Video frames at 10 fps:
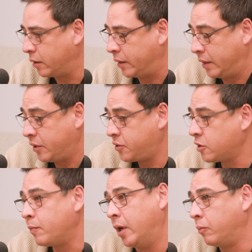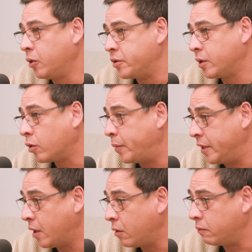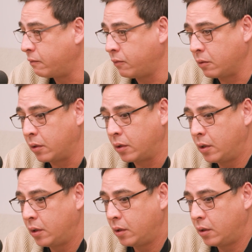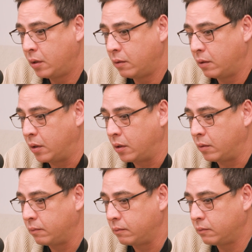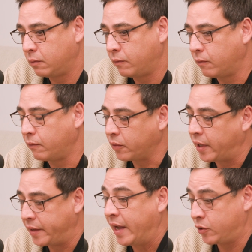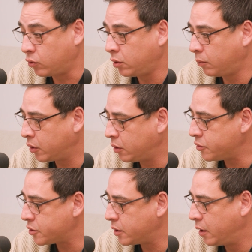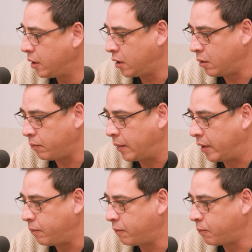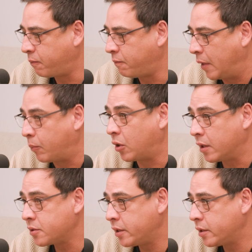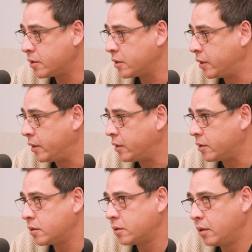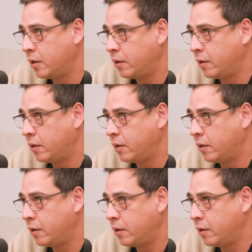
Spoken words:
that's just my approach. I want to be known for that natural approach. My process is